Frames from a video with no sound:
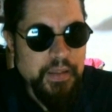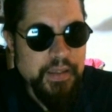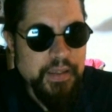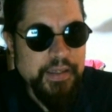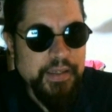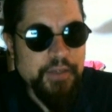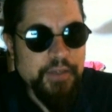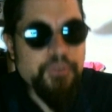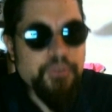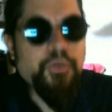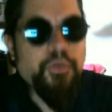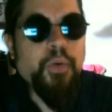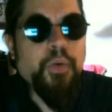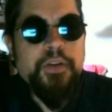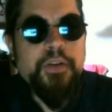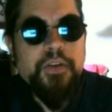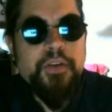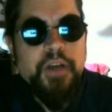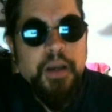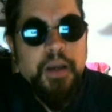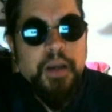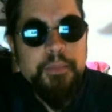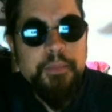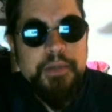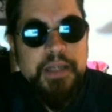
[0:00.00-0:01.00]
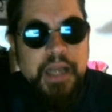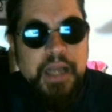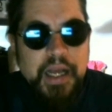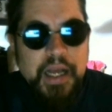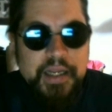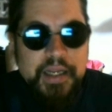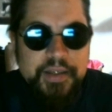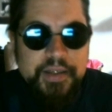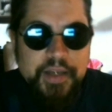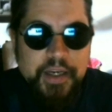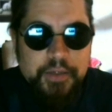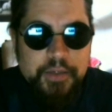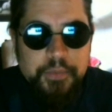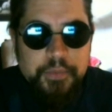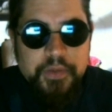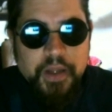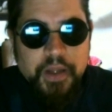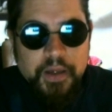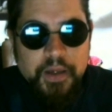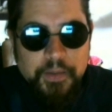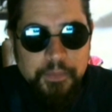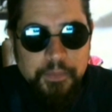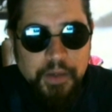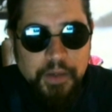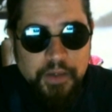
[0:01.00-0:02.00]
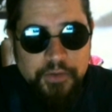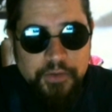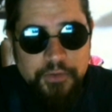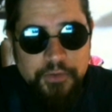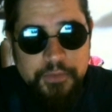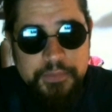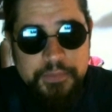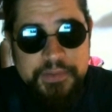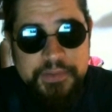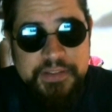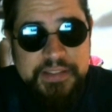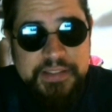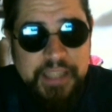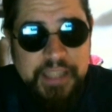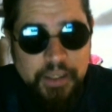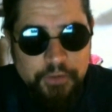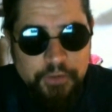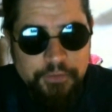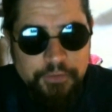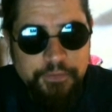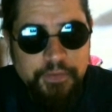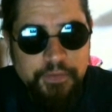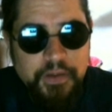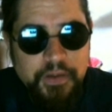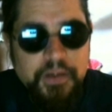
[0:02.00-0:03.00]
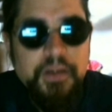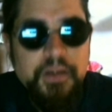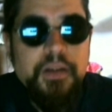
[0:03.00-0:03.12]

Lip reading: he's going to come in contact with Agamotto himself,